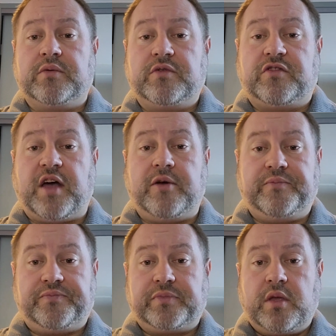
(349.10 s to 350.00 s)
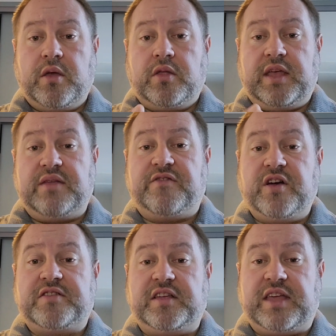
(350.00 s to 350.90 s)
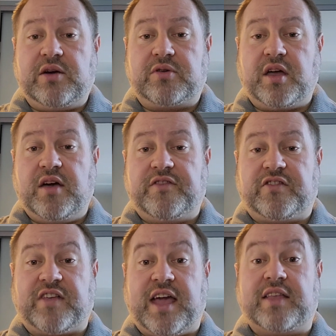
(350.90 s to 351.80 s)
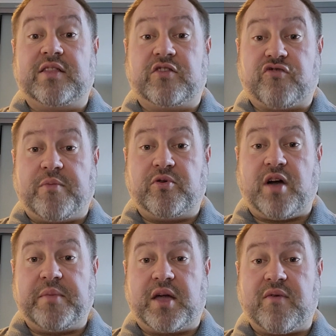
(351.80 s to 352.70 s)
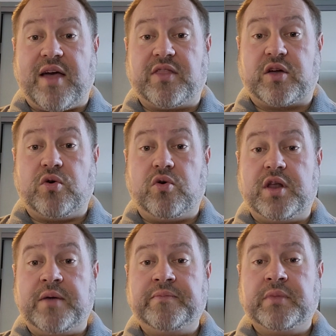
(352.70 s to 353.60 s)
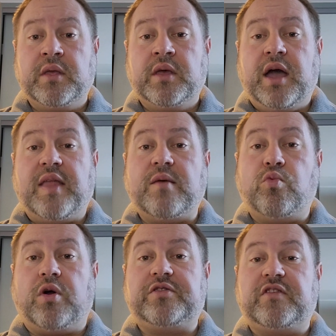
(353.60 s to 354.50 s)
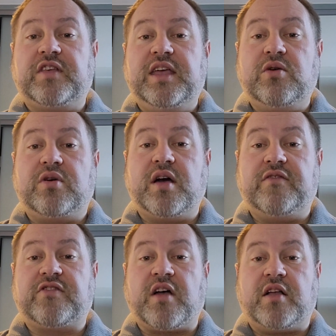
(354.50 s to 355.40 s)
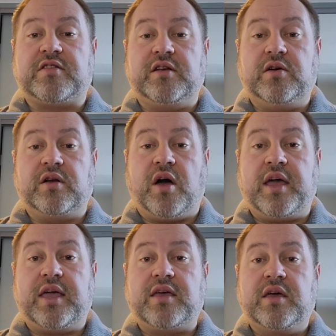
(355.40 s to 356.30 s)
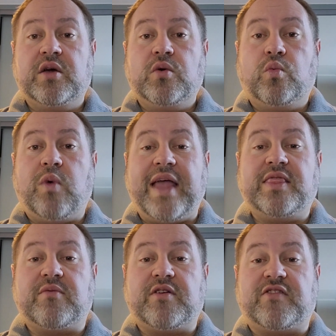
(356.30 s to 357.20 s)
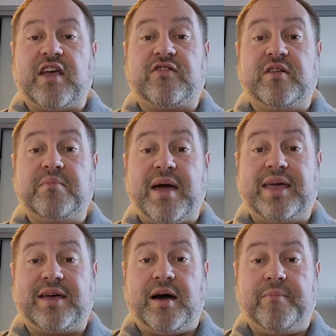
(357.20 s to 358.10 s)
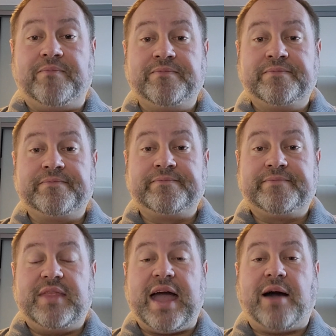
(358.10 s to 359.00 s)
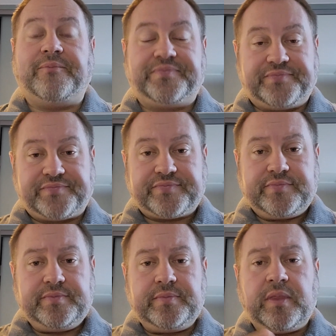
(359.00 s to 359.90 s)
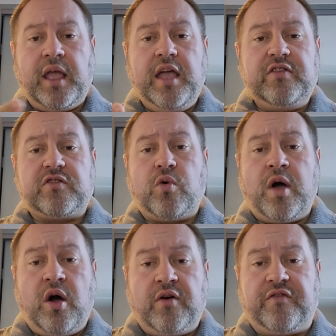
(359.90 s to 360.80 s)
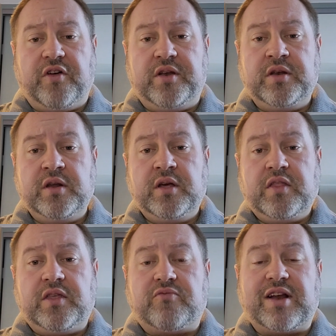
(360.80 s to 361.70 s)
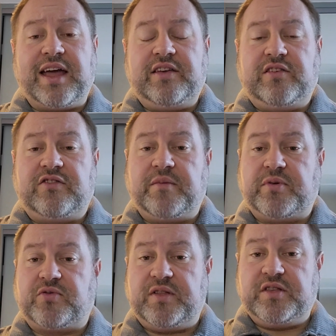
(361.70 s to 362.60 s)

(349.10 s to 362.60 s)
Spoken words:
So the inverted yield curve is saying there's trouble coming around the corner. And then what does the yield curve start to look like when the recession may come? Now, it's quite often the relationship between